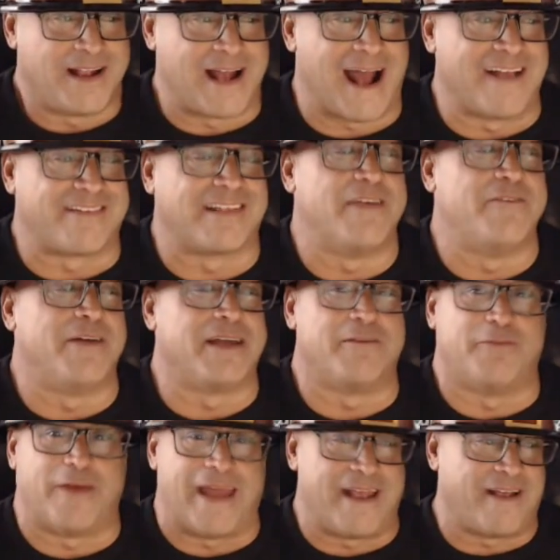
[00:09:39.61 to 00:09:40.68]
Guys, living
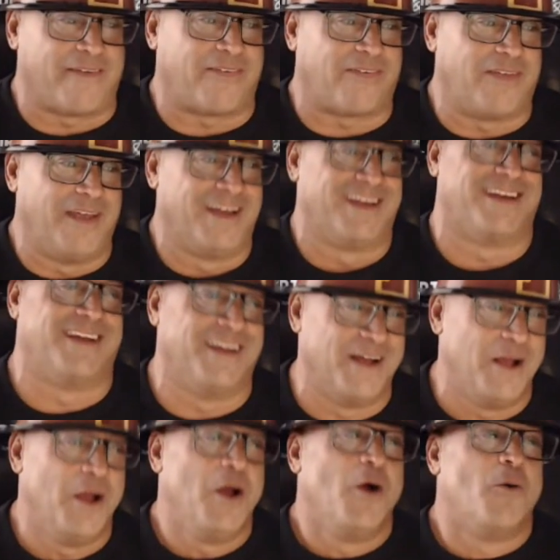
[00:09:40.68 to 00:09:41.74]
in Vegas,
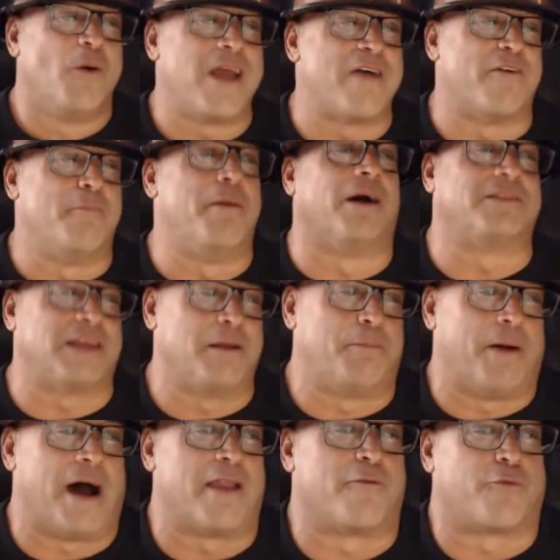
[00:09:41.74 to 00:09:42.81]
we have a melting
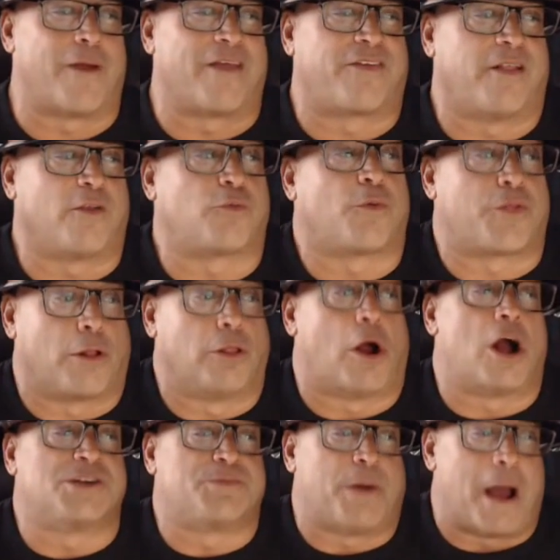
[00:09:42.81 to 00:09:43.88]
pot of residents with a
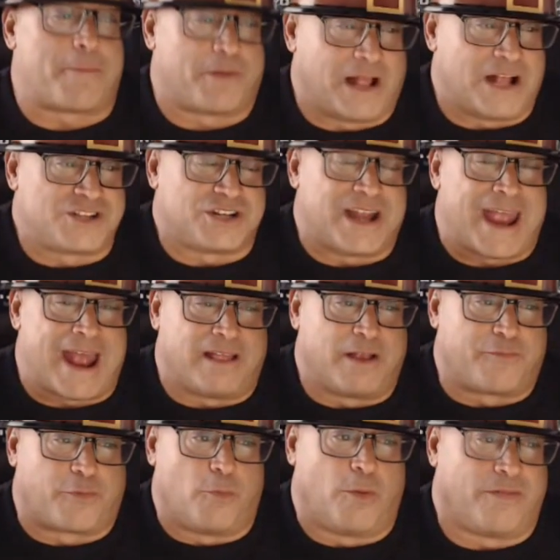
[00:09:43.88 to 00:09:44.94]
large population
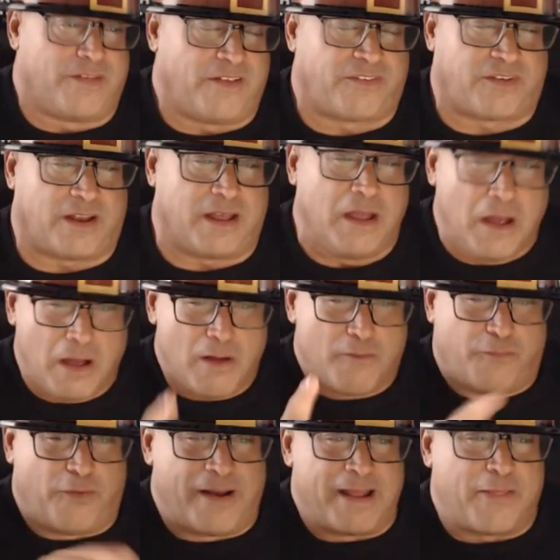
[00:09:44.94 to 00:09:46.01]
hailing from Windy City.
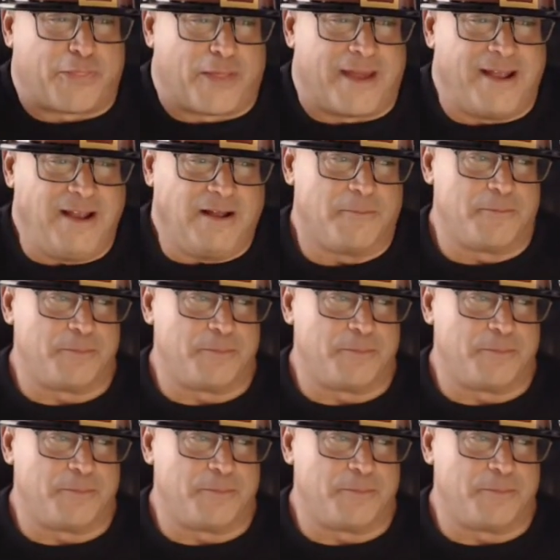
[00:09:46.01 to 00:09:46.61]
Funny thing,